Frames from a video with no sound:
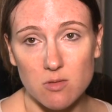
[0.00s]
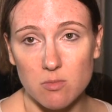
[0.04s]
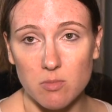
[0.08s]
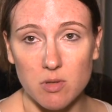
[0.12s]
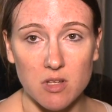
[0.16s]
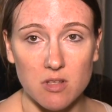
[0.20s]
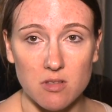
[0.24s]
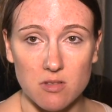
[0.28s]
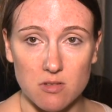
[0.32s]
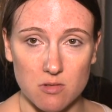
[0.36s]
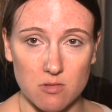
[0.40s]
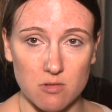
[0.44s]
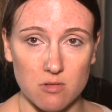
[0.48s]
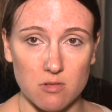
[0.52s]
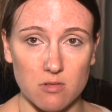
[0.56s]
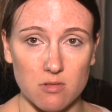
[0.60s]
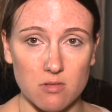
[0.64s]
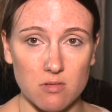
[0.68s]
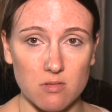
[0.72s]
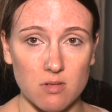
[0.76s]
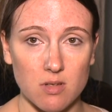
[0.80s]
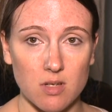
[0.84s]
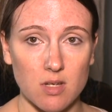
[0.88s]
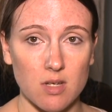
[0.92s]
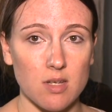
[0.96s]
would be in
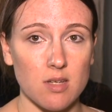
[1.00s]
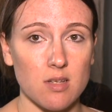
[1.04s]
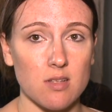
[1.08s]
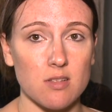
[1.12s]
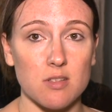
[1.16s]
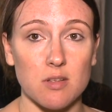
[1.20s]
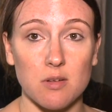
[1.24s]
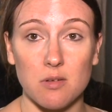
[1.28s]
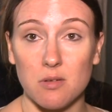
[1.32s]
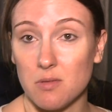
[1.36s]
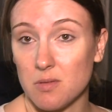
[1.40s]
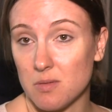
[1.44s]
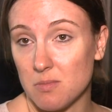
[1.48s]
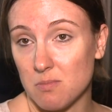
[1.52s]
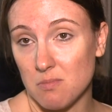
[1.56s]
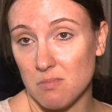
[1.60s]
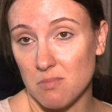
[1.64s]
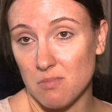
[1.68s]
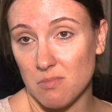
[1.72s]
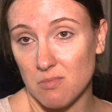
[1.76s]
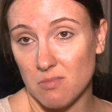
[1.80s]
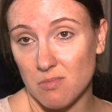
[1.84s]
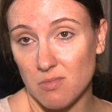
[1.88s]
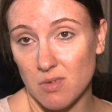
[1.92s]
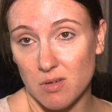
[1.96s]
school, so it would
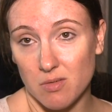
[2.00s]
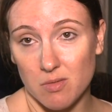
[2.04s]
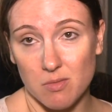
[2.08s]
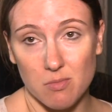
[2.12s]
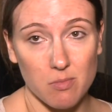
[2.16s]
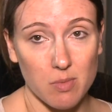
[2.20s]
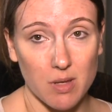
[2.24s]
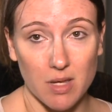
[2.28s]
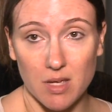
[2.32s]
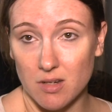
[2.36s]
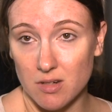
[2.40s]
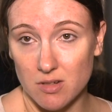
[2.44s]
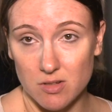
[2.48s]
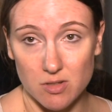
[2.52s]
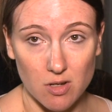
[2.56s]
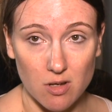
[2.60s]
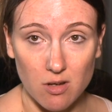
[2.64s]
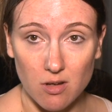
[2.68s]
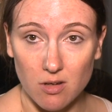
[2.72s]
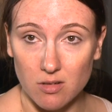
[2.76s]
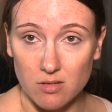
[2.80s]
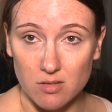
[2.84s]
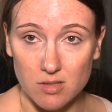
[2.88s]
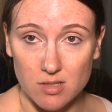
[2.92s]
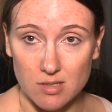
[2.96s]
it would be an
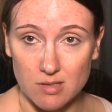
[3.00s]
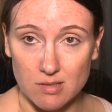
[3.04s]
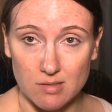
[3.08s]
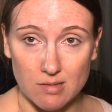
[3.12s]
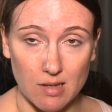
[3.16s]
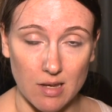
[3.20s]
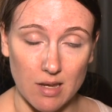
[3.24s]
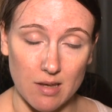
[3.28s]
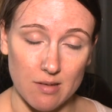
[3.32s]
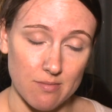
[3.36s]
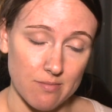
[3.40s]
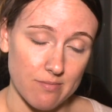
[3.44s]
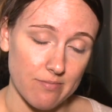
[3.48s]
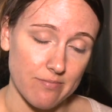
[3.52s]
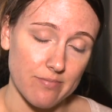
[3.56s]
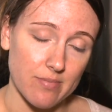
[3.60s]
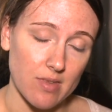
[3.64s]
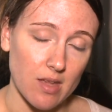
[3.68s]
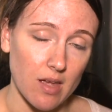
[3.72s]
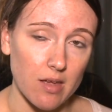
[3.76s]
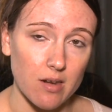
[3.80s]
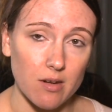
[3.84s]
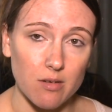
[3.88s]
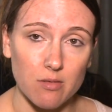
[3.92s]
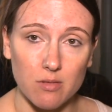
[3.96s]
adult. Uh,
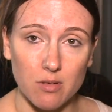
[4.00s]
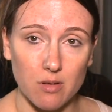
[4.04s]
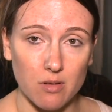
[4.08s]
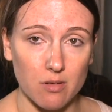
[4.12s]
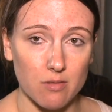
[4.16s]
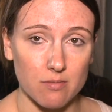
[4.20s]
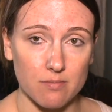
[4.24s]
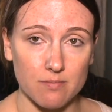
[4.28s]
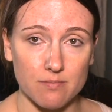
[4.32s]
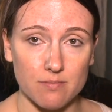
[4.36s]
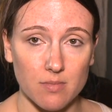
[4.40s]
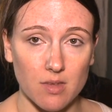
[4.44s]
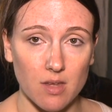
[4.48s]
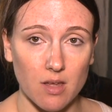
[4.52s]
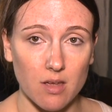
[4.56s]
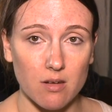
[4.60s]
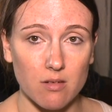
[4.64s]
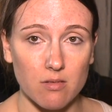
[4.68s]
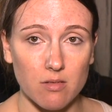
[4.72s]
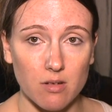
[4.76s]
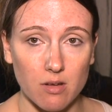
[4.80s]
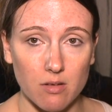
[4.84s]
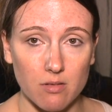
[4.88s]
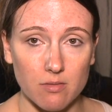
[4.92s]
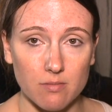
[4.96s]
I don't know. I
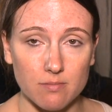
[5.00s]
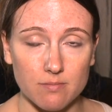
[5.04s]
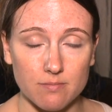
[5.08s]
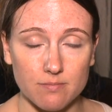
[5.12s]
don't know.